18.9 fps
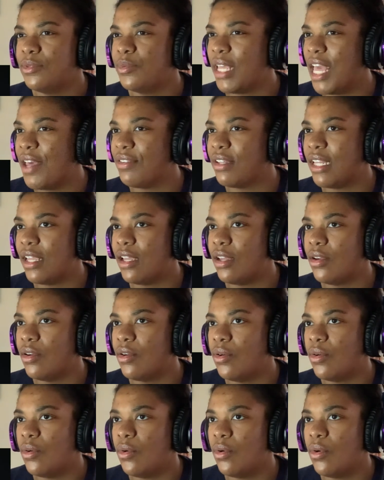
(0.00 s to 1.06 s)
We have a date.
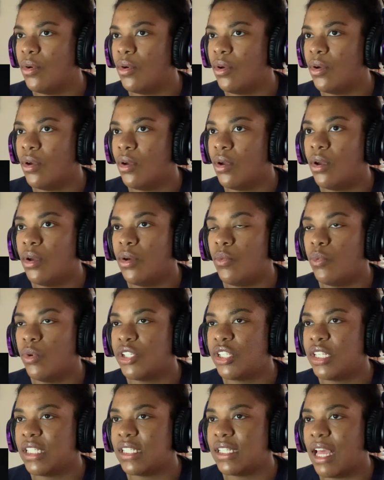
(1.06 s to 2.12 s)

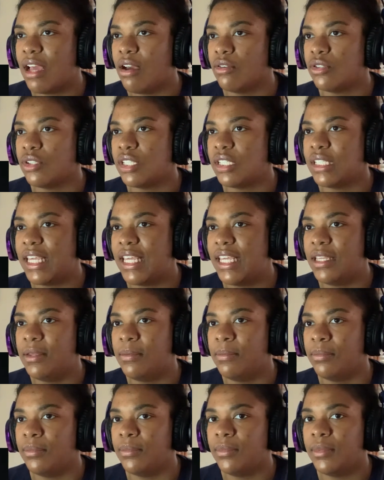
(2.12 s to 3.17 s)
Wishlist now on
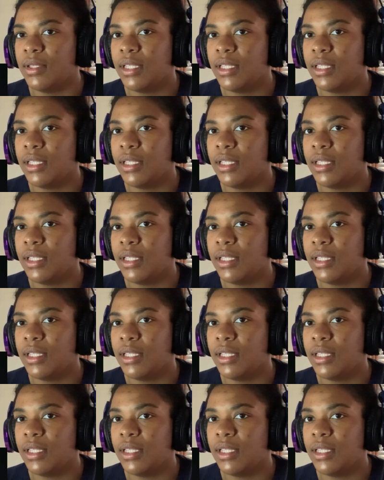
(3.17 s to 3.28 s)
Steam.